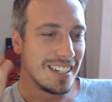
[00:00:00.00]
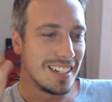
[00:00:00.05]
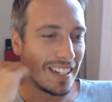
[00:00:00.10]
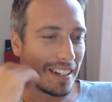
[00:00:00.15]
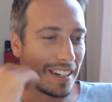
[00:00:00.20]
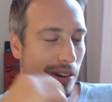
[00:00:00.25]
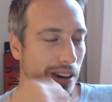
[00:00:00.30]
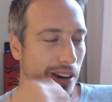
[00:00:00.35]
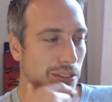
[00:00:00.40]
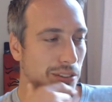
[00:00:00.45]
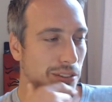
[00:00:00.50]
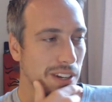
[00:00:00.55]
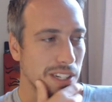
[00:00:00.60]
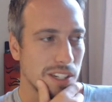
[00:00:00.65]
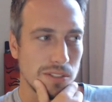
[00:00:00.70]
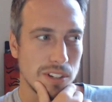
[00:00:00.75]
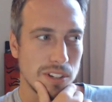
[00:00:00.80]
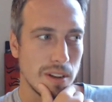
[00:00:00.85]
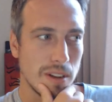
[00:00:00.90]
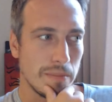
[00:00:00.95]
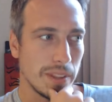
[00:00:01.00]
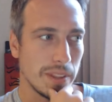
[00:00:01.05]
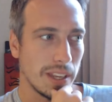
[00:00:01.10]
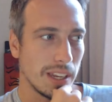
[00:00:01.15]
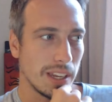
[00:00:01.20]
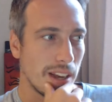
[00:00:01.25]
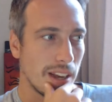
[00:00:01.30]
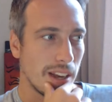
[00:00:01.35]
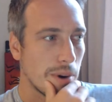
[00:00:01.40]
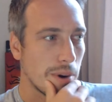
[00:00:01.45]
Like, what if I do
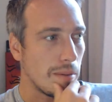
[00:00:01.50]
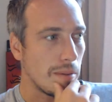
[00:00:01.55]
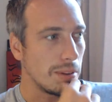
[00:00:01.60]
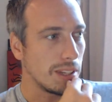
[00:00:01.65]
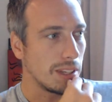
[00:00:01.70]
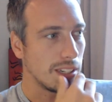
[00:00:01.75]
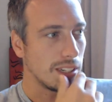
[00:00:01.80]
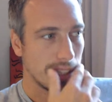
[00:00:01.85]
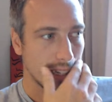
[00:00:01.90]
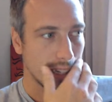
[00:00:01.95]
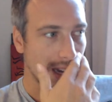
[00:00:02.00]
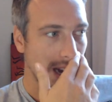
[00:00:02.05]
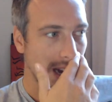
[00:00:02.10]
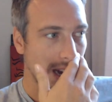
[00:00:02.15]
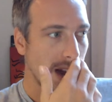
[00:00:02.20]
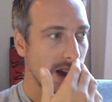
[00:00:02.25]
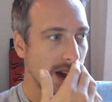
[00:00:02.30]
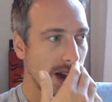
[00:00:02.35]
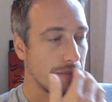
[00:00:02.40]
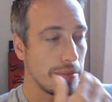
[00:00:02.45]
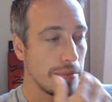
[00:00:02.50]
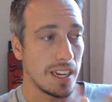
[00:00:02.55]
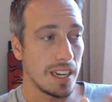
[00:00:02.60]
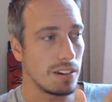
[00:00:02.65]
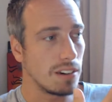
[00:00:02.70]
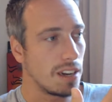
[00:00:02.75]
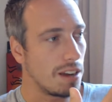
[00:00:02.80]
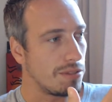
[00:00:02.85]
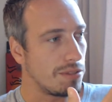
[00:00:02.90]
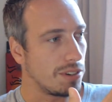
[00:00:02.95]
something? I'm probably like, I mean, I
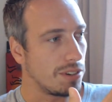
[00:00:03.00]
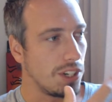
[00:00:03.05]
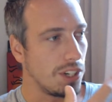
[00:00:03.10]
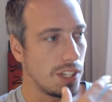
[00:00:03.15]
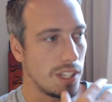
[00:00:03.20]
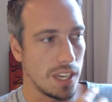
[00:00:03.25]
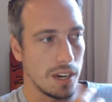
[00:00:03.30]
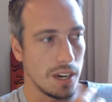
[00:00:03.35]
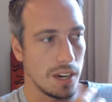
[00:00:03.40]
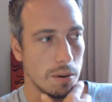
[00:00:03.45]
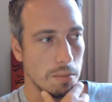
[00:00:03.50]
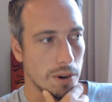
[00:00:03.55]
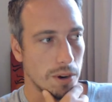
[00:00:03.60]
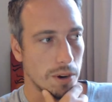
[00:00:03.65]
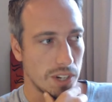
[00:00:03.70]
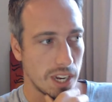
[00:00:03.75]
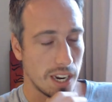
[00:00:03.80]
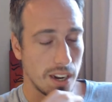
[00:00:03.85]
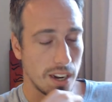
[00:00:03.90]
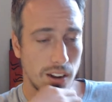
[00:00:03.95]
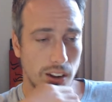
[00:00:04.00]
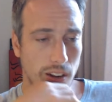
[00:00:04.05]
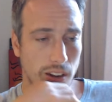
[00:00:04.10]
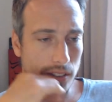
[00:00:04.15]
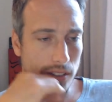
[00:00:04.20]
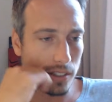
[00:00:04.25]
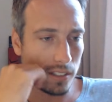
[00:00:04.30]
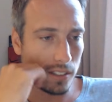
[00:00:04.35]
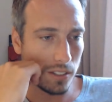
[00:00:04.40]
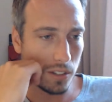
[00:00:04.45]
don't have a GTO approach at
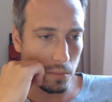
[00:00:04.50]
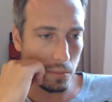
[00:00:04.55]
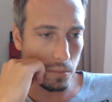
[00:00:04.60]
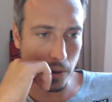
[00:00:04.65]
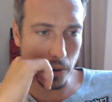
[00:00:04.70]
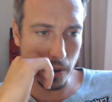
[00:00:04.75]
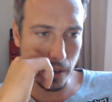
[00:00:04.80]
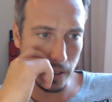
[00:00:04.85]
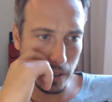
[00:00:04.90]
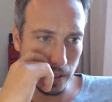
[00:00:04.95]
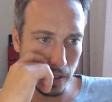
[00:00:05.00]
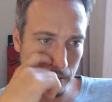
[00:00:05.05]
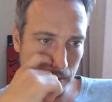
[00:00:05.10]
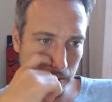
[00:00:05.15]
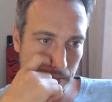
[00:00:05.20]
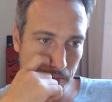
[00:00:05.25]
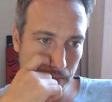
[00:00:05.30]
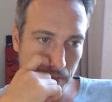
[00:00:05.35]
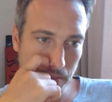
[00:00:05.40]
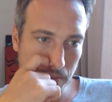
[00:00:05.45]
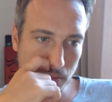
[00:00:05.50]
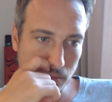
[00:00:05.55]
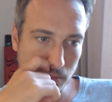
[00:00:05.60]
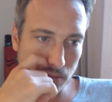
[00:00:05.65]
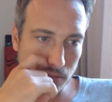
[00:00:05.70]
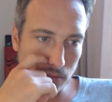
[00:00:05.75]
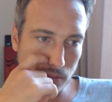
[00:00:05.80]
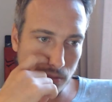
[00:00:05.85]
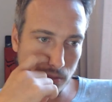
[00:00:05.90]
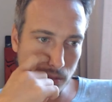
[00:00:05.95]
all to poker.
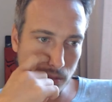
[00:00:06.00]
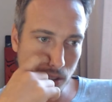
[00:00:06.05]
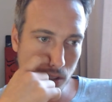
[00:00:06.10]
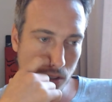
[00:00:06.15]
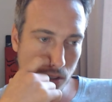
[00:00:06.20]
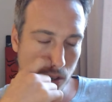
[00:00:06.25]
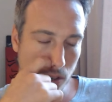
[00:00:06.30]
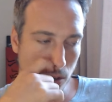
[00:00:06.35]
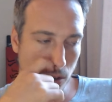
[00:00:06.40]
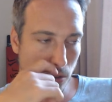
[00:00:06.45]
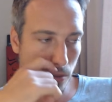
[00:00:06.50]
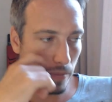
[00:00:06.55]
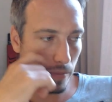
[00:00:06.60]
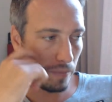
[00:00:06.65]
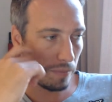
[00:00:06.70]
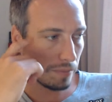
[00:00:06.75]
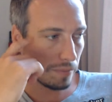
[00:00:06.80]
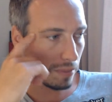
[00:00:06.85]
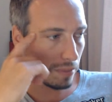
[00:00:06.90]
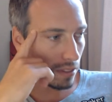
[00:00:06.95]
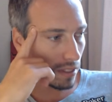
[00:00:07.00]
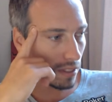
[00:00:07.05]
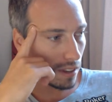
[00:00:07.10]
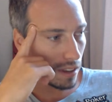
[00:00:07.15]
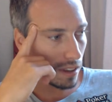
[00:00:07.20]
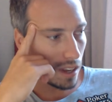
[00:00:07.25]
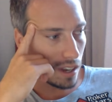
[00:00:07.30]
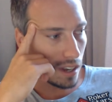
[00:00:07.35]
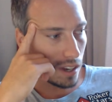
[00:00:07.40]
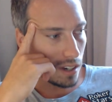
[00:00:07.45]
So
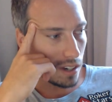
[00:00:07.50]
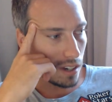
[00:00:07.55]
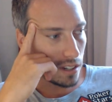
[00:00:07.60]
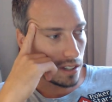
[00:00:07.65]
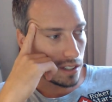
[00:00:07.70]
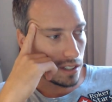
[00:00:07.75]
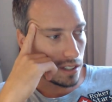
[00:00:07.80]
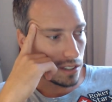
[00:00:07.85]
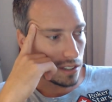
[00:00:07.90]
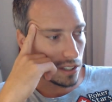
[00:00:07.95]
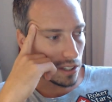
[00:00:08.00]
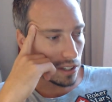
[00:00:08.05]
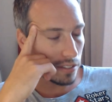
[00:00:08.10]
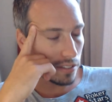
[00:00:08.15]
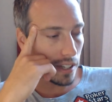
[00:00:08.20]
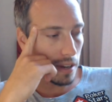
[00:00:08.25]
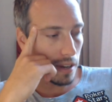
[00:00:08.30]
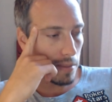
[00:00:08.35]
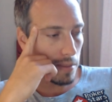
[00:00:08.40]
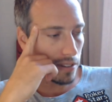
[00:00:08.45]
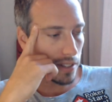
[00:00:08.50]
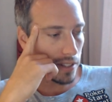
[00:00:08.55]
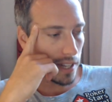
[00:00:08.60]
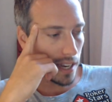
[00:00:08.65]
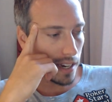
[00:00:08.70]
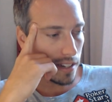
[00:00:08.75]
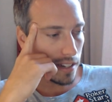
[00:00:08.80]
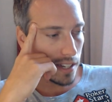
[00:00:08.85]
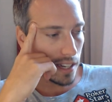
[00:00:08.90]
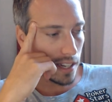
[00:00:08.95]
the good thing about
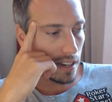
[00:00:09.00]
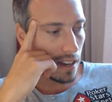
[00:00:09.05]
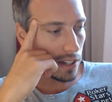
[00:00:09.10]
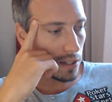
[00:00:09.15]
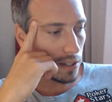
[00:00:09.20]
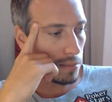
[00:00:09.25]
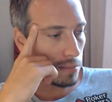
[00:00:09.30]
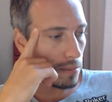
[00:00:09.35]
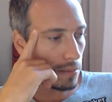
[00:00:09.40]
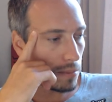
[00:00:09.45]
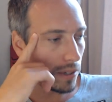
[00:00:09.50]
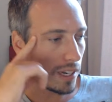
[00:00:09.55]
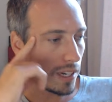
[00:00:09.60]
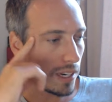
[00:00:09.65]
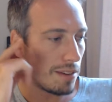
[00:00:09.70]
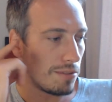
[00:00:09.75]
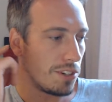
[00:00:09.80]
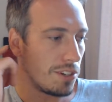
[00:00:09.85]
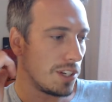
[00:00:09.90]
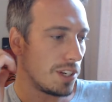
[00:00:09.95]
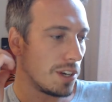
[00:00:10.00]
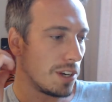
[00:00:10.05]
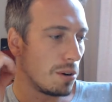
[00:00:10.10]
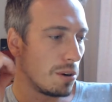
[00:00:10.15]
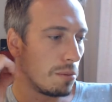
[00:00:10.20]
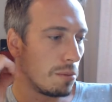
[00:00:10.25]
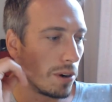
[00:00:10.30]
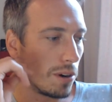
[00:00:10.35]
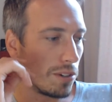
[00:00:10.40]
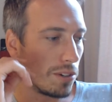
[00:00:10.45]
that is that all the people that have a
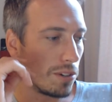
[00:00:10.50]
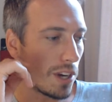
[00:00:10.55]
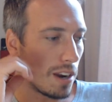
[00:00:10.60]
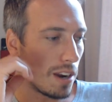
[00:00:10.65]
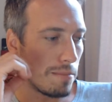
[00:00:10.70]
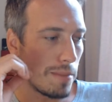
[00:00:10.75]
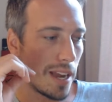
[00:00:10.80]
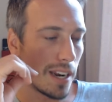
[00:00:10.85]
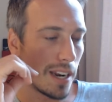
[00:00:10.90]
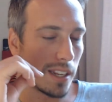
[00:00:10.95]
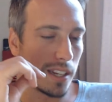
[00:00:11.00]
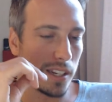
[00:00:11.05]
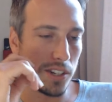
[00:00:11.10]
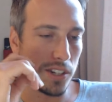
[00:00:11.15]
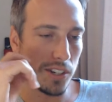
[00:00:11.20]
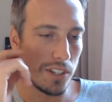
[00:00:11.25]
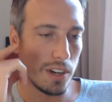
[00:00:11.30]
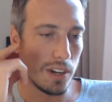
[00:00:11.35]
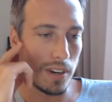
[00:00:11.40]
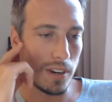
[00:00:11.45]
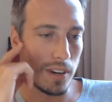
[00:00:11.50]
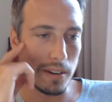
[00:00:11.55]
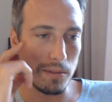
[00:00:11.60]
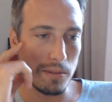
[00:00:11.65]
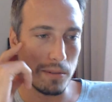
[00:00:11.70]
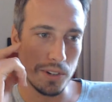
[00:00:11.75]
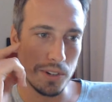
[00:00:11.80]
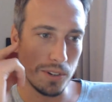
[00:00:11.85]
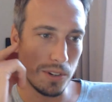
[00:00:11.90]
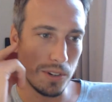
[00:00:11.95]
GTO approach automatically just don't
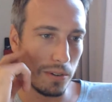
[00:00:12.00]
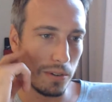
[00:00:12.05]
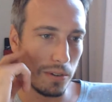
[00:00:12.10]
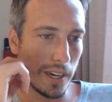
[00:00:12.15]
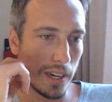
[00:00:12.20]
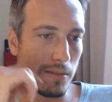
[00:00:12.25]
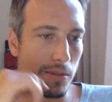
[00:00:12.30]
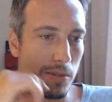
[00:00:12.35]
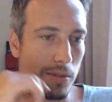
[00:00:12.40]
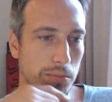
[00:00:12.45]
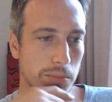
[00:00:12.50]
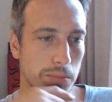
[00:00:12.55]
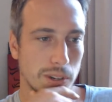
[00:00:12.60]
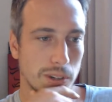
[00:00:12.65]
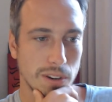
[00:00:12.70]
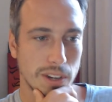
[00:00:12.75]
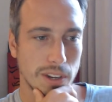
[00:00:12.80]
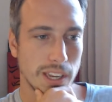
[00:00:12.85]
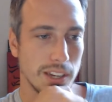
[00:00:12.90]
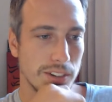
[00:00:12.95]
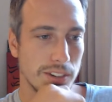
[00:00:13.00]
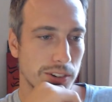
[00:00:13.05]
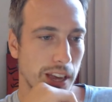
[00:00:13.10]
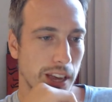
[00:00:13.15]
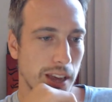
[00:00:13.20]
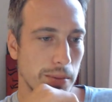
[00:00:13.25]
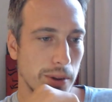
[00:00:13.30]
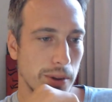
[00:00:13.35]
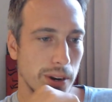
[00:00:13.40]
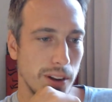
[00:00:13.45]
like what you're doing and won't be looking at your
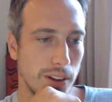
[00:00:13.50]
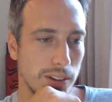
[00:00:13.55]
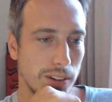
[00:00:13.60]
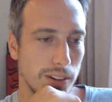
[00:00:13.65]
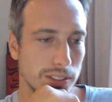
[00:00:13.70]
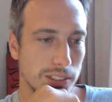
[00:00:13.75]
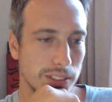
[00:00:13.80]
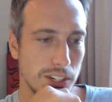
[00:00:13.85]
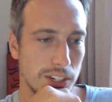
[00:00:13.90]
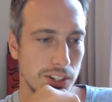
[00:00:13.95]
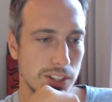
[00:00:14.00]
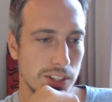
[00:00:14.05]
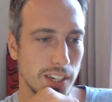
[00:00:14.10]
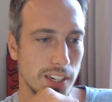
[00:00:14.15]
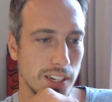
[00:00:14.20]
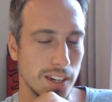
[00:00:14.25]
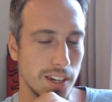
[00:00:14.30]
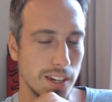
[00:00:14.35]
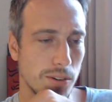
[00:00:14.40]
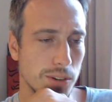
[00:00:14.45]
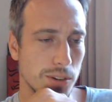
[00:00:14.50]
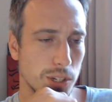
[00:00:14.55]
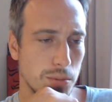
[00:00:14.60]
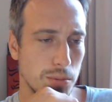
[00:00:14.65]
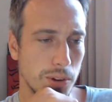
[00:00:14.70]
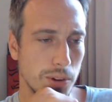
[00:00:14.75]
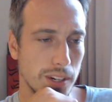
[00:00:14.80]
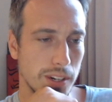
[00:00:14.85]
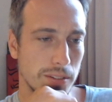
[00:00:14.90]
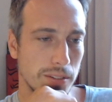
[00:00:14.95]
game at all. They just think like, oh, he's
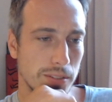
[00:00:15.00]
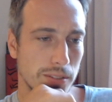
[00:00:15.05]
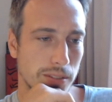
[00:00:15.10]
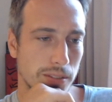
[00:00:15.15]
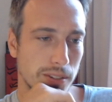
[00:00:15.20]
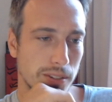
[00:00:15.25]
exploitative.